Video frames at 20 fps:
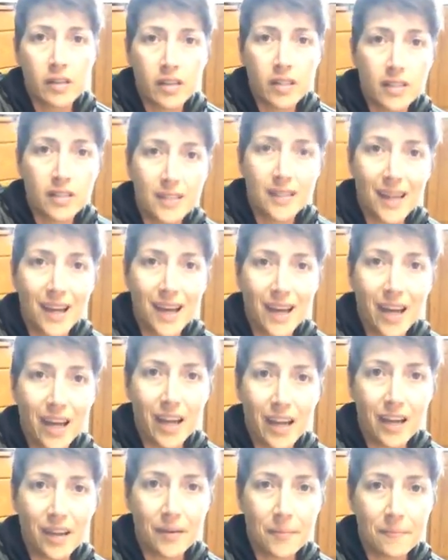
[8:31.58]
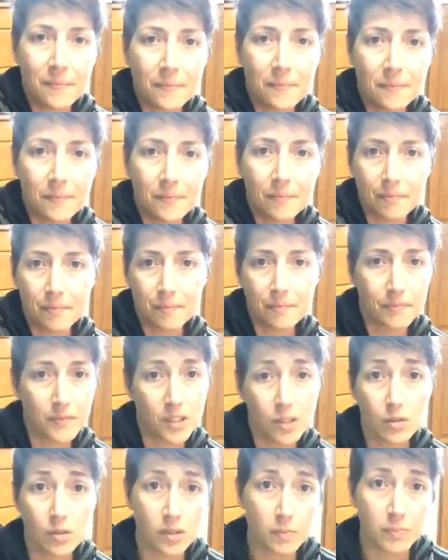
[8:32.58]
dye do
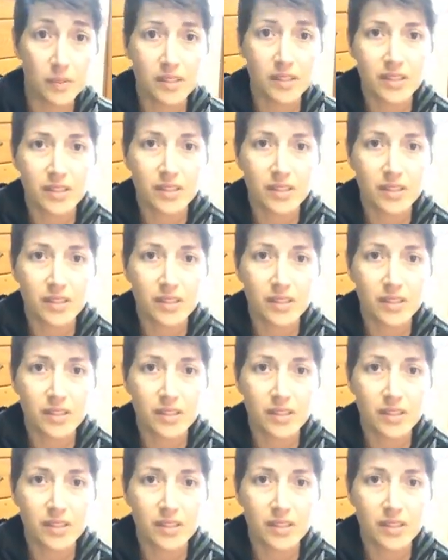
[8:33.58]
its business